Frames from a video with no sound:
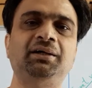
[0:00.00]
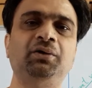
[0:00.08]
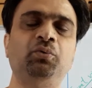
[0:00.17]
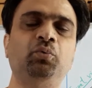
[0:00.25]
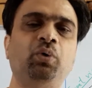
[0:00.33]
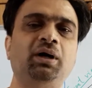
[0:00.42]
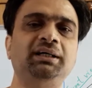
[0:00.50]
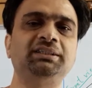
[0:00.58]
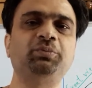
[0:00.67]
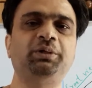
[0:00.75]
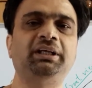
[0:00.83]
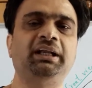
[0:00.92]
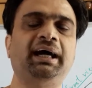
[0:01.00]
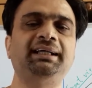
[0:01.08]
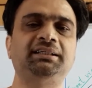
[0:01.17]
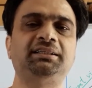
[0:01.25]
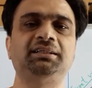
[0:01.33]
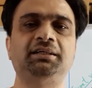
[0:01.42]
was when the
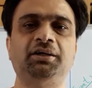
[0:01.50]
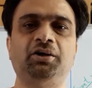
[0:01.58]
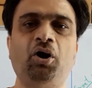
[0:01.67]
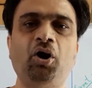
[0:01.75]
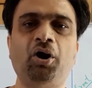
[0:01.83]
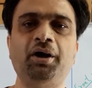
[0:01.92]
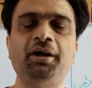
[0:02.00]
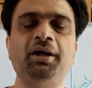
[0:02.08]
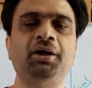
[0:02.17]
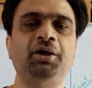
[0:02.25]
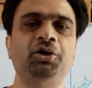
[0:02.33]
light turned on,